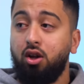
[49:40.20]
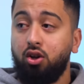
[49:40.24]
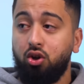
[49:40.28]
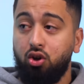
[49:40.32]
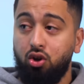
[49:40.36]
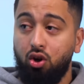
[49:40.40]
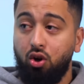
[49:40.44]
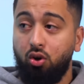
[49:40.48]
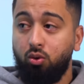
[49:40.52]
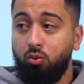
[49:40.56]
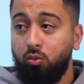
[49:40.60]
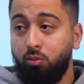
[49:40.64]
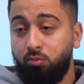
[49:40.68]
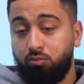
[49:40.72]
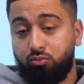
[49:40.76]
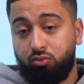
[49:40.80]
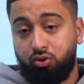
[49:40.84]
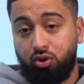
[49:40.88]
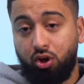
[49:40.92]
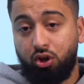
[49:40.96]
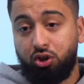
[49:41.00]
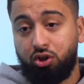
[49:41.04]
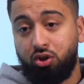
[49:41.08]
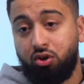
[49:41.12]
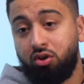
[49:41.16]
you know
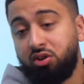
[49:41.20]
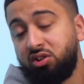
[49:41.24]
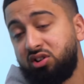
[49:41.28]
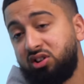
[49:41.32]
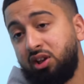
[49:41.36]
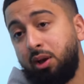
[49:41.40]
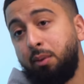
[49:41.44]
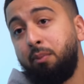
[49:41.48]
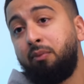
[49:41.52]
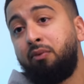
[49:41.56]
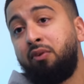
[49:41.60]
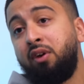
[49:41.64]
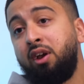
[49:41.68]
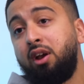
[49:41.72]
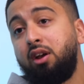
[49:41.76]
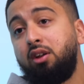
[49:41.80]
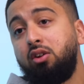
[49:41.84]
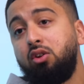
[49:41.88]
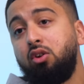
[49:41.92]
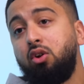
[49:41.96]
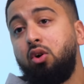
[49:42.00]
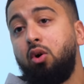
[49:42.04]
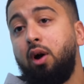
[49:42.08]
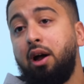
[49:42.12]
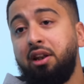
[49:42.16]
touching on the same thing, you
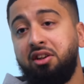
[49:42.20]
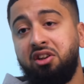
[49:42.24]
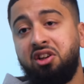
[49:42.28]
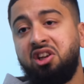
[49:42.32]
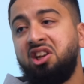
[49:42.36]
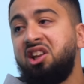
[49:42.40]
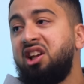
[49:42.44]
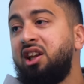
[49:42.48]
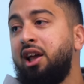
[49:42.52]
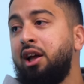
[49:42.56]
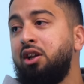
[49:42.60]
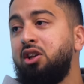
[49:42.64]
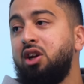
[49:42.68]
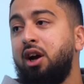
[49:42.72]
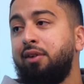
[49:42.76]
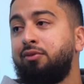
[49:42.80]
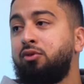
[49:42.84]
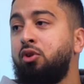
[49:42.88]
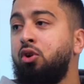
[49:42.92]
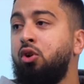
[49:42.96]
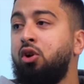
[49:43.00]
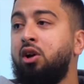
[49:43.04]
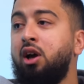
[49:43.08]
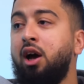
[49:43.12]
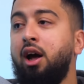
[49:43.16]
know. And then again, you have to
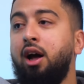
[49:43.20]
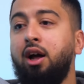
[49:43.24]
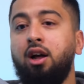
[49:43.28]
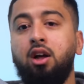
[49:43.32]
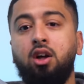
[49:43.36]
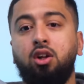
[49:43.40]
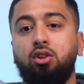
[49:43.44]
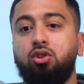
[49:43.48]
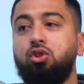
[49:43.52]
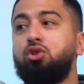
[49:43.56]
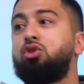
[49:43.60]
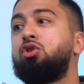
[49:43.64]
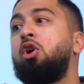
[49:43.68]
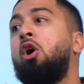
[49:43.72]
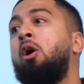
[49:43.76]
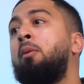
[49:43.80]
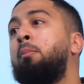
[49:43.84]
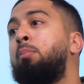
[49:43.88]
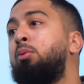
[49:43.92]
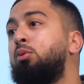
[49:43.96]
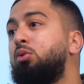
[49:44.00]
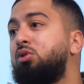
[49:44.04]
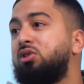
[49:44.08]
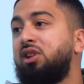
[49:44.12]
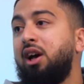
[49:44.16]
look at the
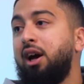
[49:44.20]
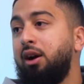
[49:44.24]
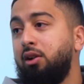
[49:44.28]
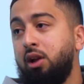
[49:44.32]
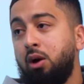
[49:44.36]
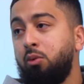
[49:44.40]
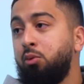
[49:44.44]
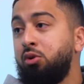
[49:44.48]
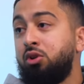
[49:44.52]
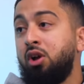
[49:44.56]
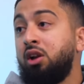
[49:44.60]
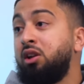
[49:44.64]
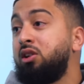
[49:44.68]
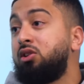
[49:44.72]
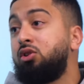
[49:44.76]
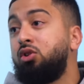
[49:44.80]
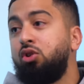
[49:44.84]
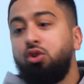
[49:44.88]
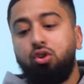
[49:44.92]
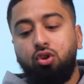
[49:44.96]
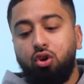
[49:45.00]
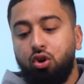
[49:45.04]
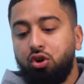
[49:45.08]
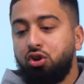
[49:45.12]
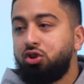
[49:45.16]
sample size. Like we've done this, you know,